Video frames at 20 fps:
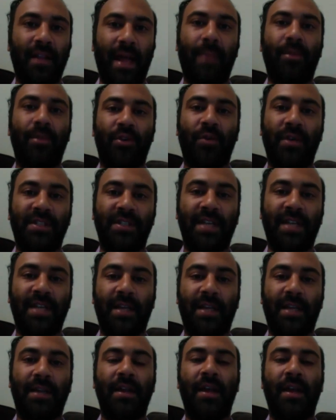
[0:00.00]
the laboratory
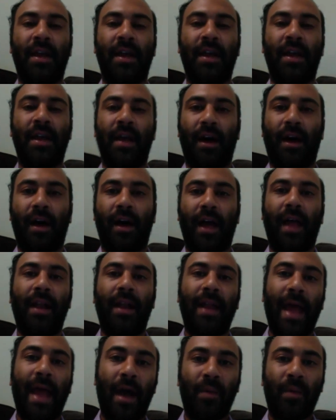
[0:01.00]
setting. And now